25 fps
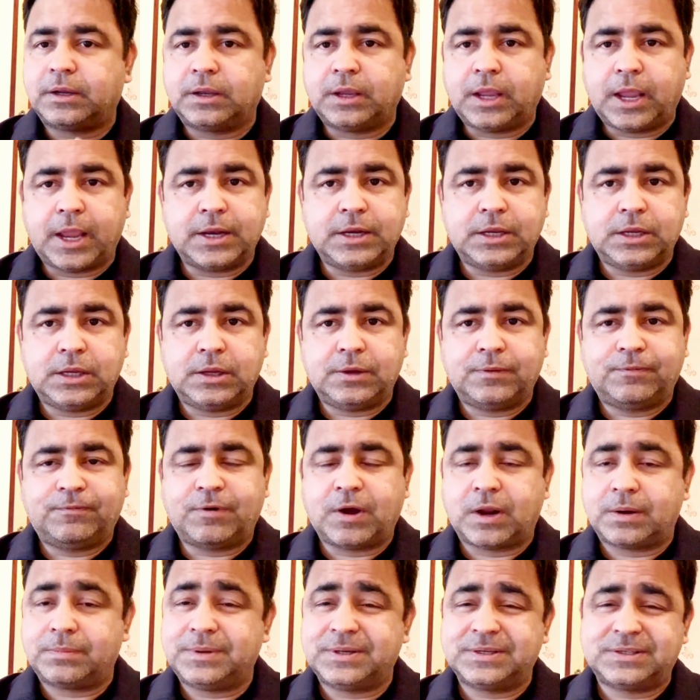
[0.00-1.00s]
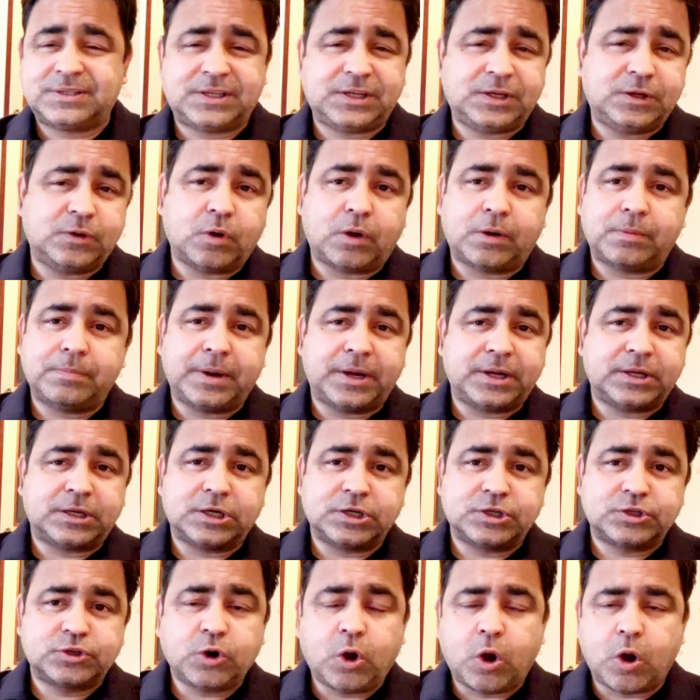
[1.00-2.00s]
any pharmacy or medical
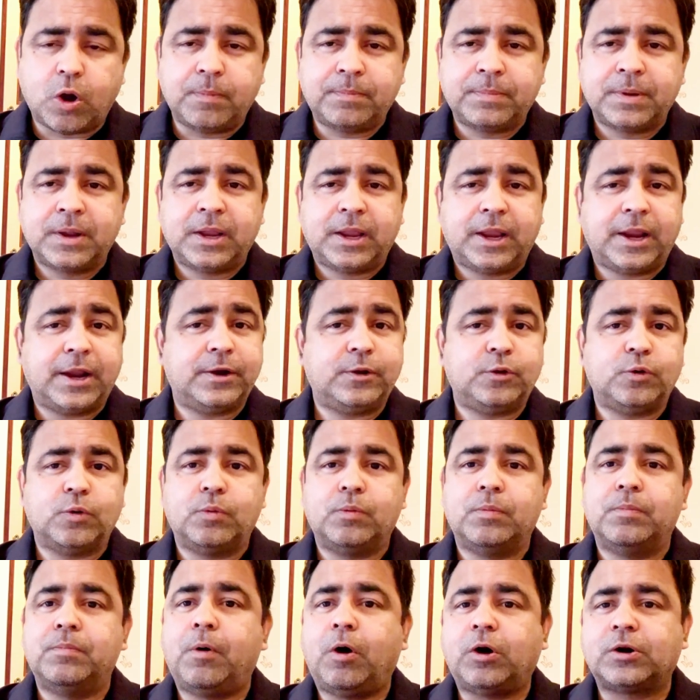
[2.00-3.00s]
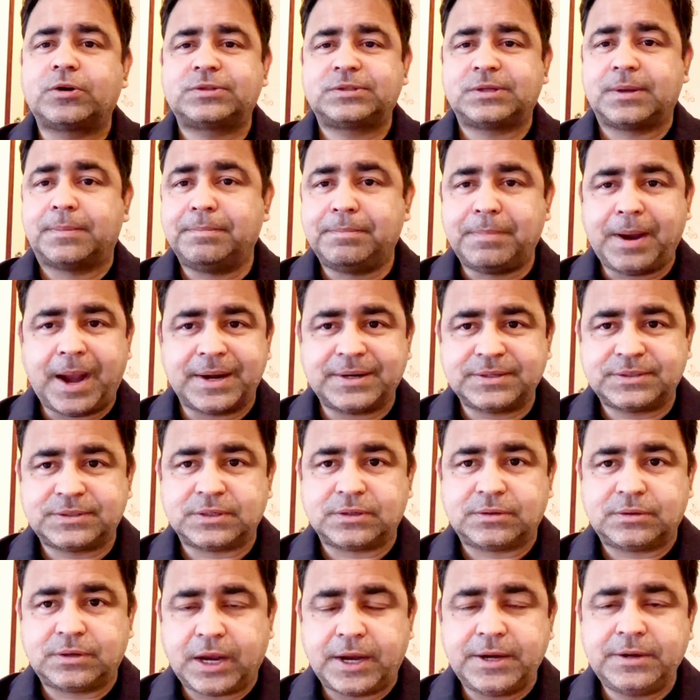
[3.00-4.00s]
shop and you bought some
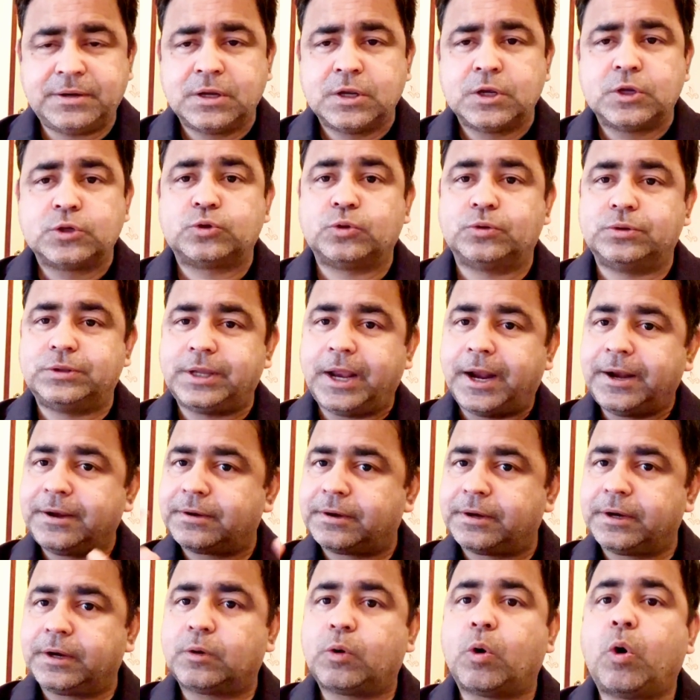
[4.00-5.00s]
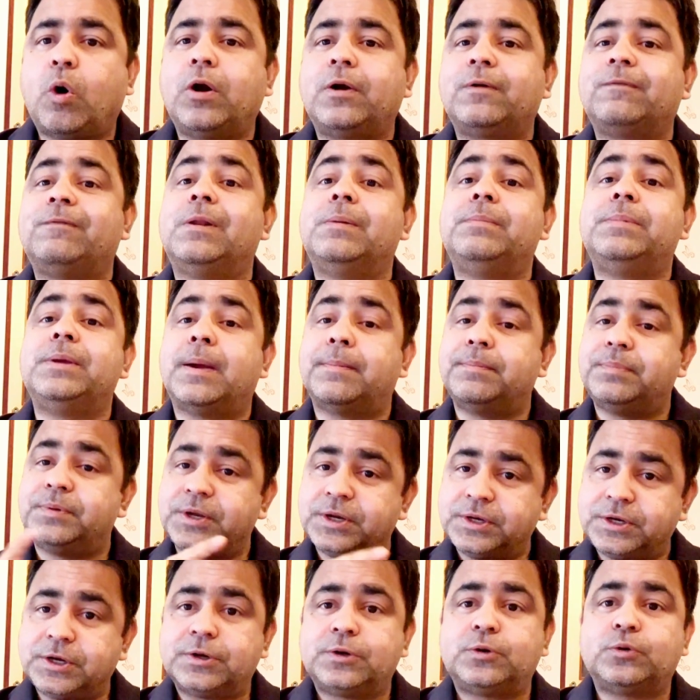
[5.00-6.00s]
medicine, right? So that record will be
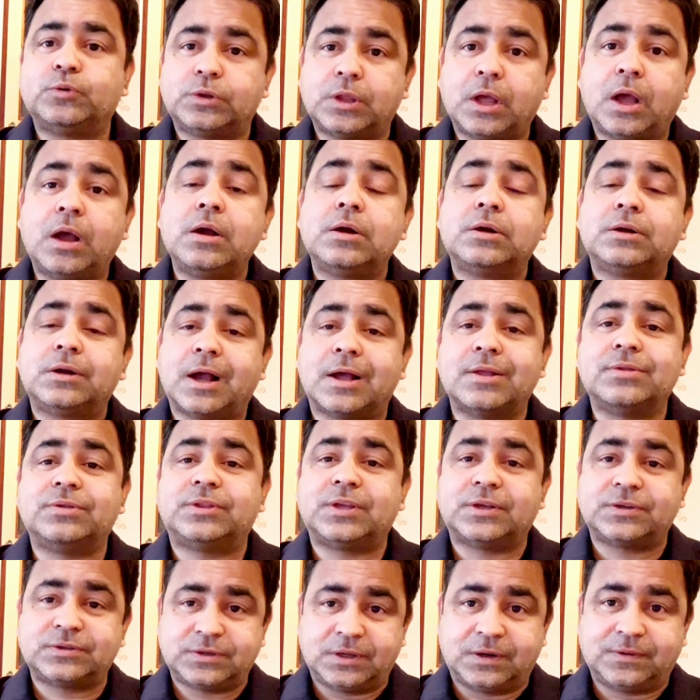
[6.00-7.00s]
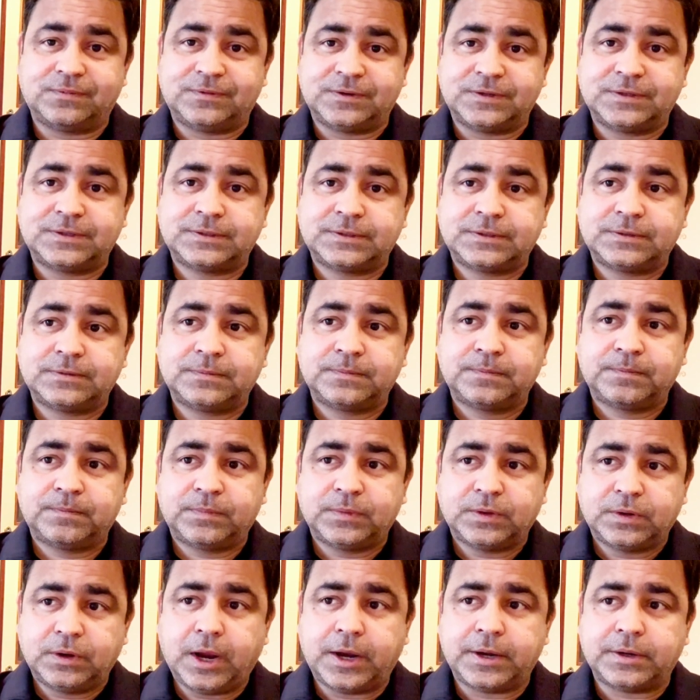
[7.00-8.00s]
updated to the Kanta service,
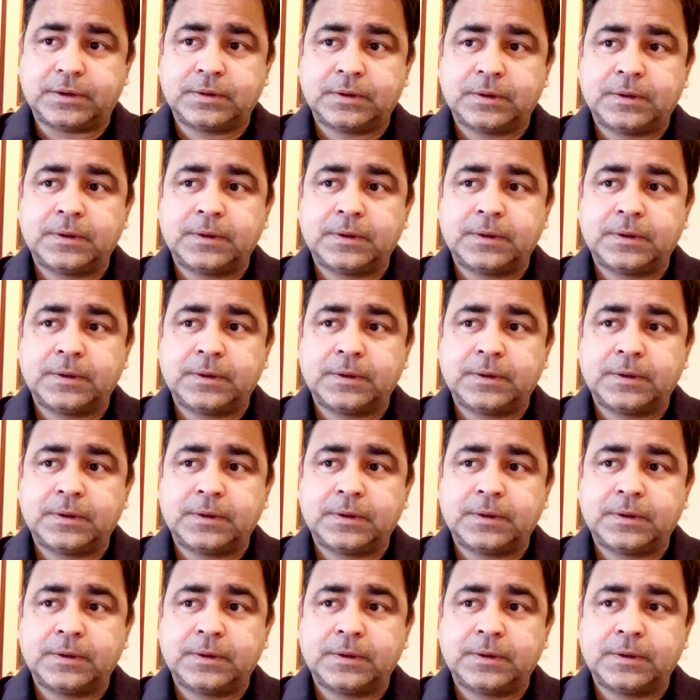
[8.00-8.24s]
right?